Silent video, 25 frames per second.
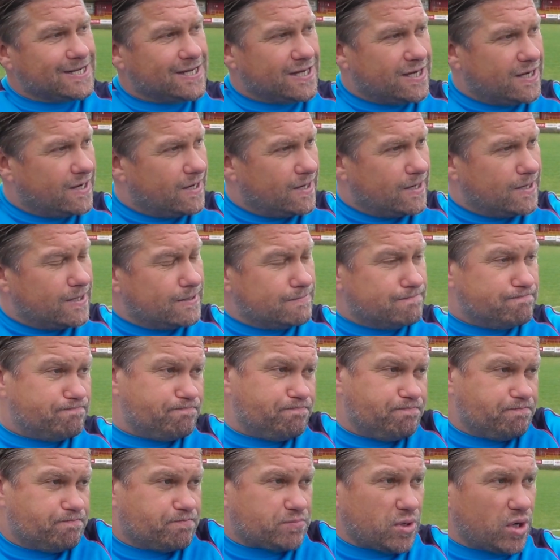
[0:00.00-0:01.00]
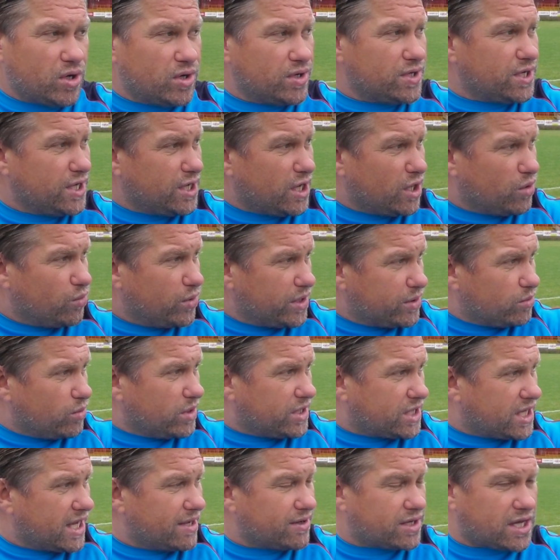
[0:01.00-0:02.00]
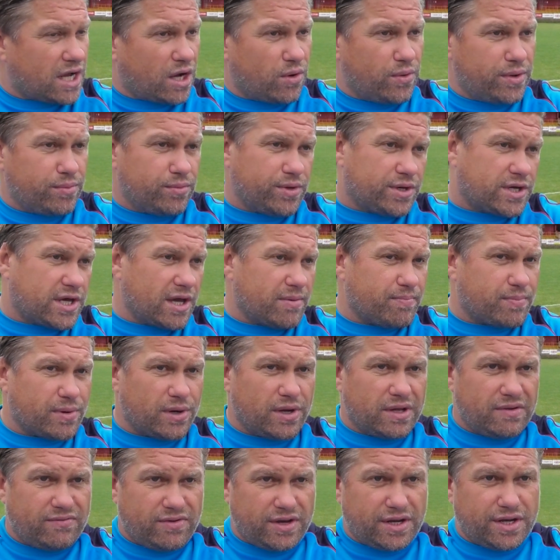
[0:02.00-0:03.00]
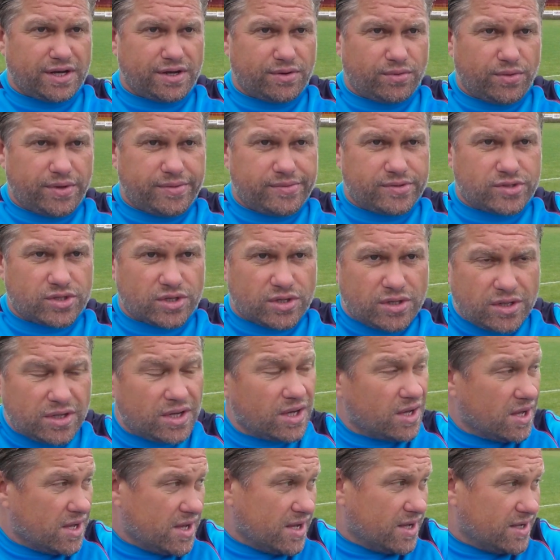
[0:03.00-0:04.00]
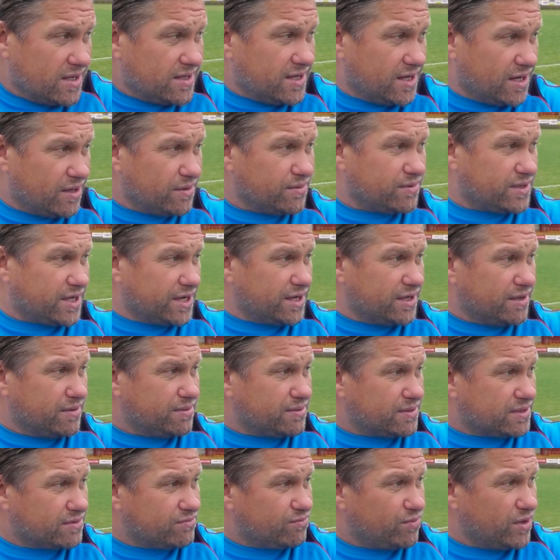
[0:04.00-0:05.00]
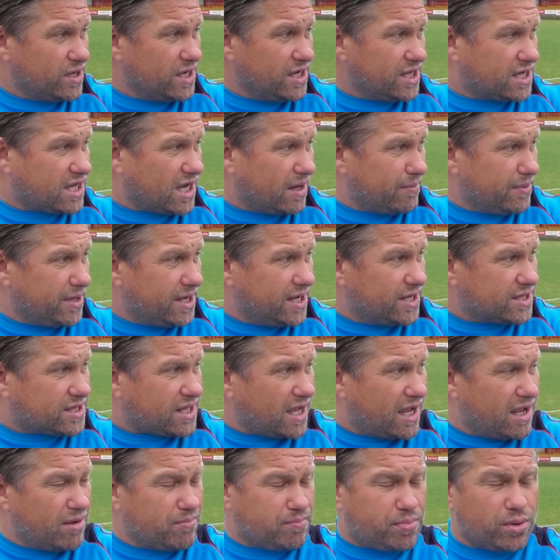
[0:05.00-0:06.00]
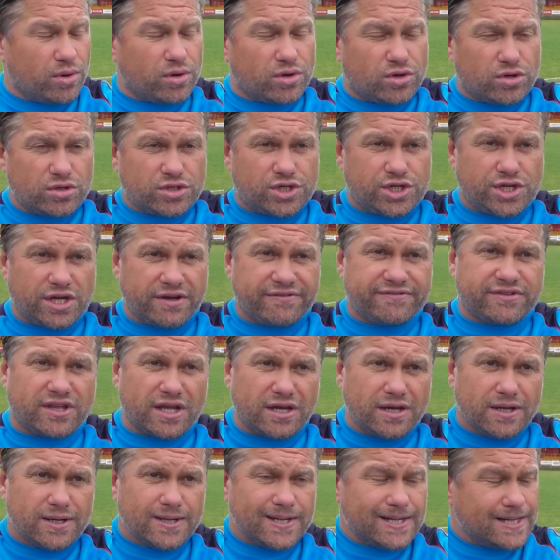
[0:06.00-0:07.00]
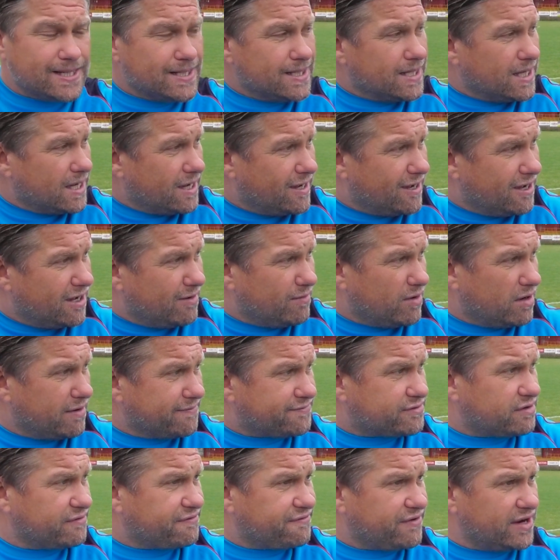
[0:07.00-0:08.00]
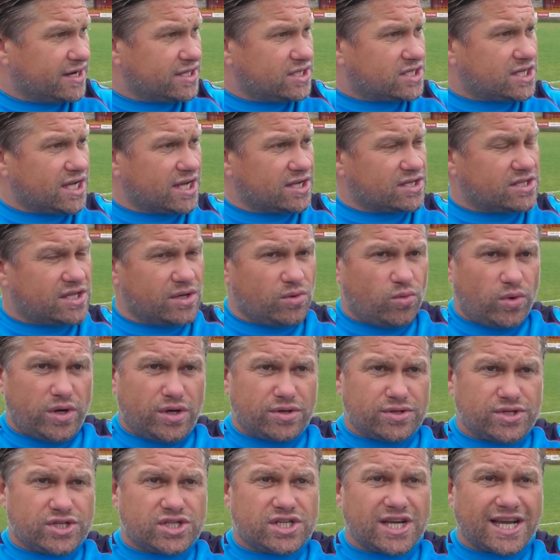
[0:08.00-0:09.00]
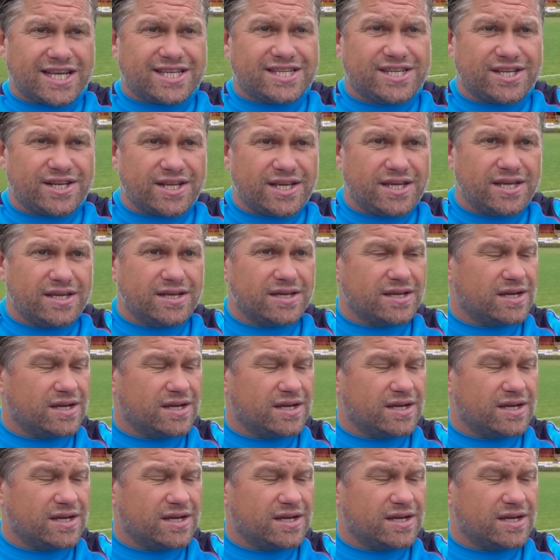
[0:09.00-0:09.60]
But you know, we kept going, we kept believing in that we was gonna really come here today and put a good shift in after a fantastic win on Saturday.